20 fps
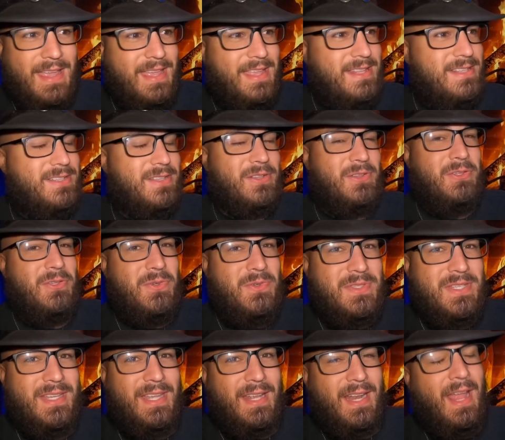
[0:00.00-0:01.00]
He's
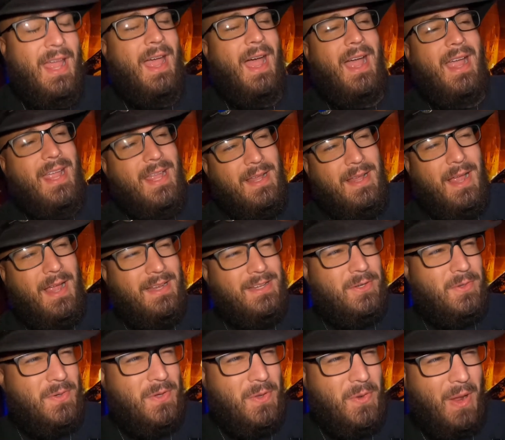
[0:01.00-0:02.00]
losing it. I
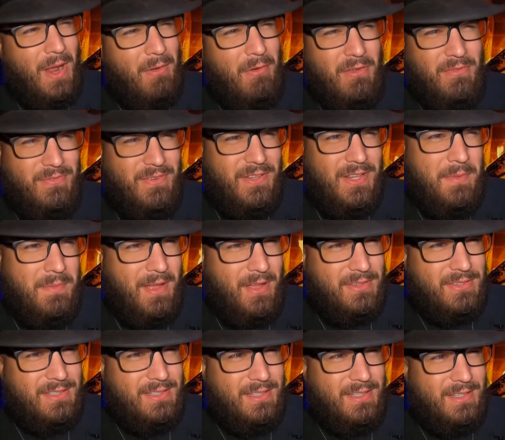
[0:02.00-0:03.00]
don't know how I feel
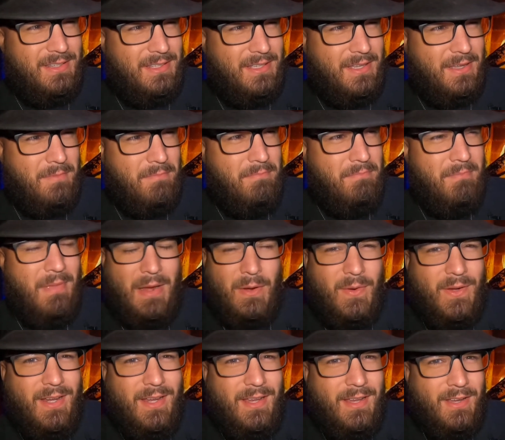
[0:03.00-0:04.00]
about the
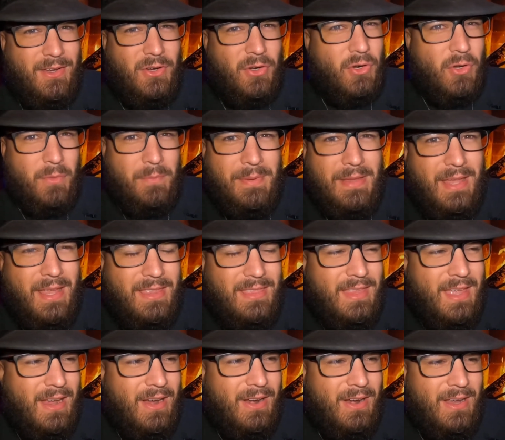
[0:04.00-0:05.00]
Mary girl being
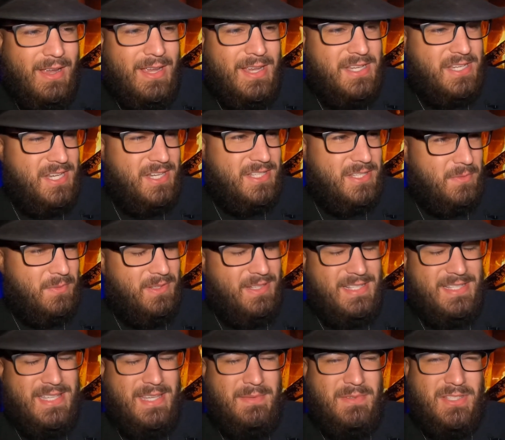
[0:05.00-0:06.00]
there. She doesn't
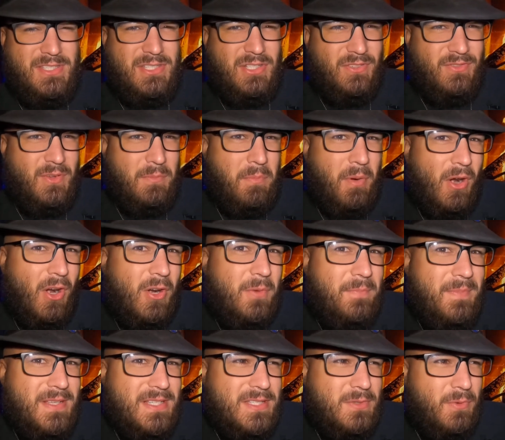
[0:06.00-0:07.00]
really seem to serve a
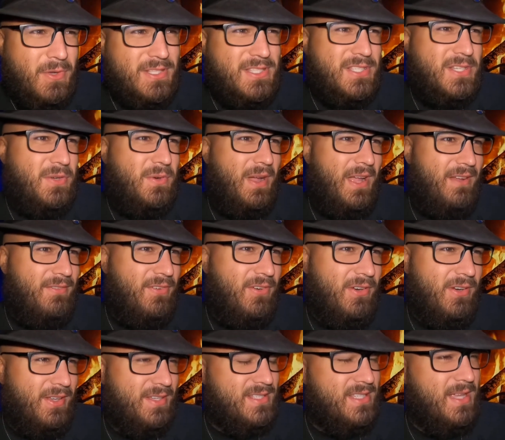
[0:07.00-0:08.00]
purpose
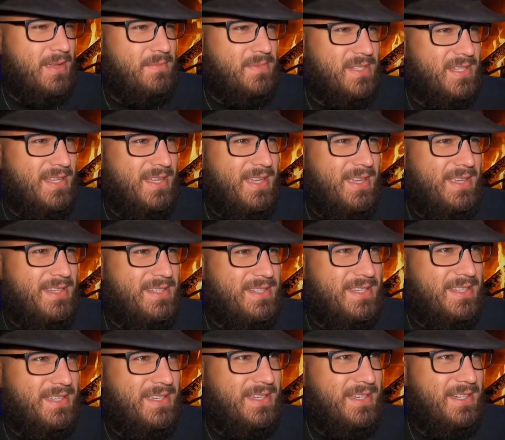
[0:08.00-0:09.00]
whatsoever, except
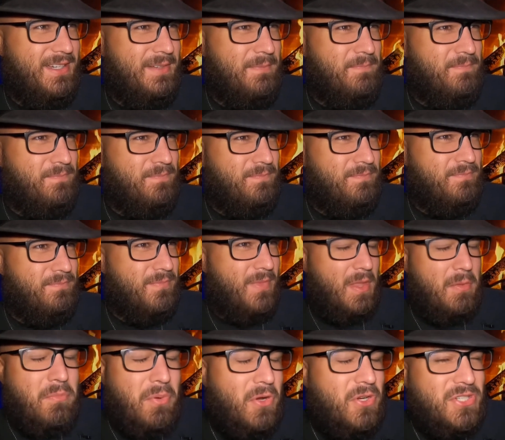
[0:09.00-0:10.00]
to
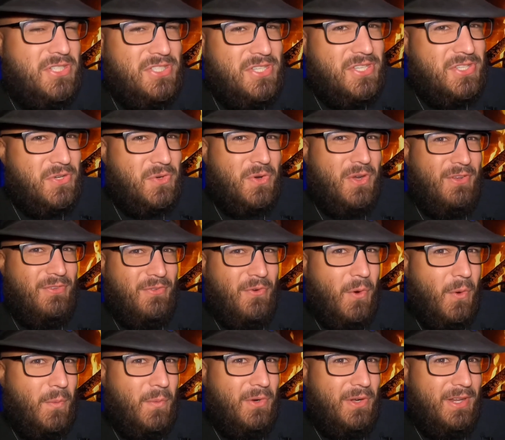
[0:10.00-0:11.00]
push the story
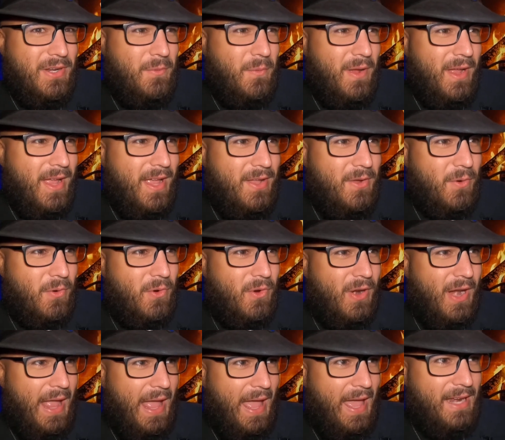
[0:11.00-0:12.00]
forward in a way,
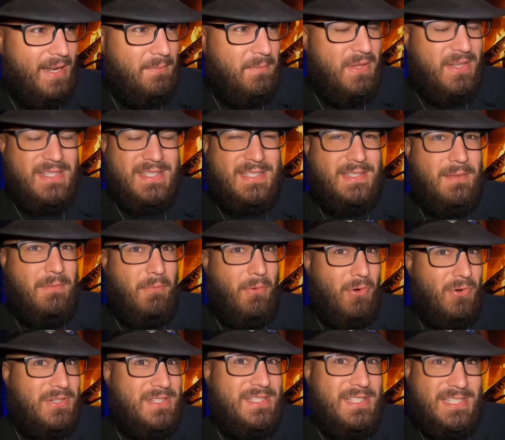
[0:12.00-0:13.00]
or add a bit of
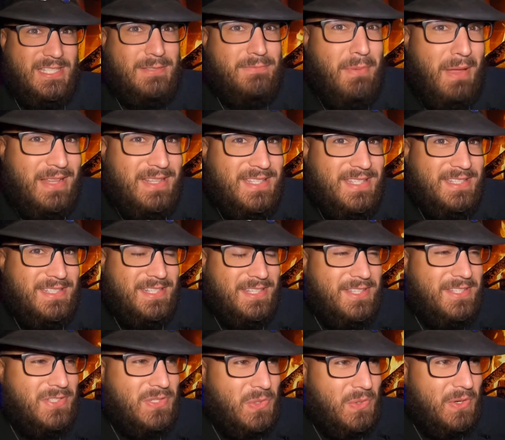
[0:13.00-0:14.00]
more suspense to
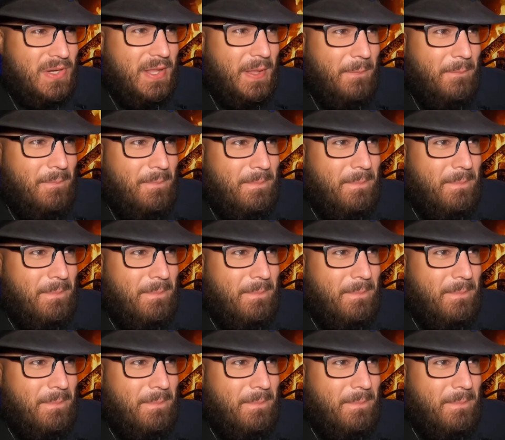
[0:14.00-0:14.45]
the story.